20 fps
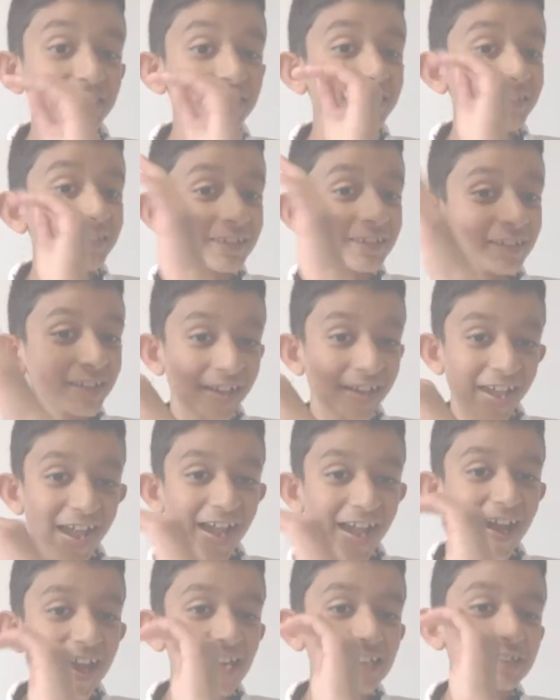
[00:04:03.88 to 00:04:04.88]
The cat
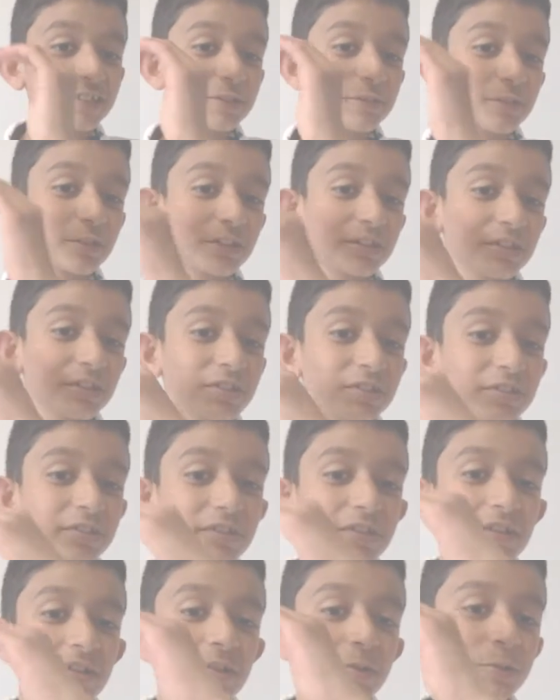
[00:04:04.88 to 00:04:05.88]
actually works
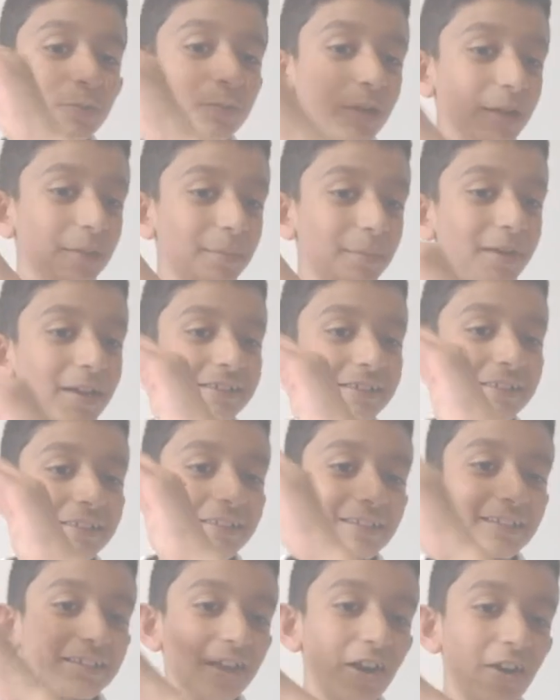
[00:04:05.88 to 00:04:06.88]
way better than the
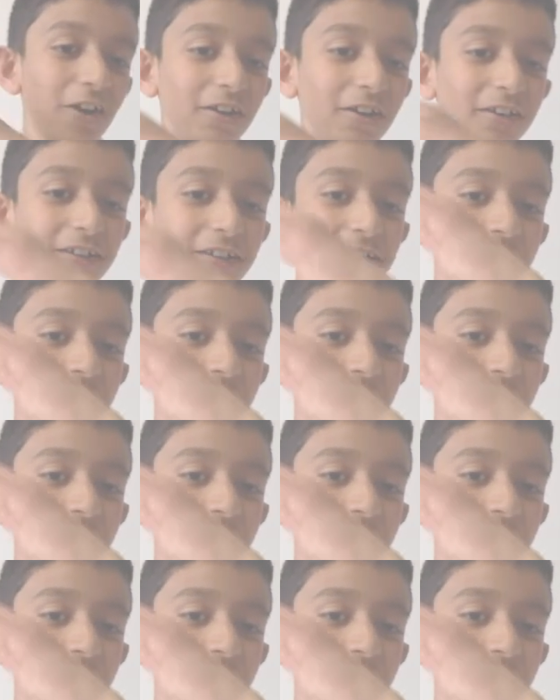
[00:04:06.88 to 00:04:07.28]
dog.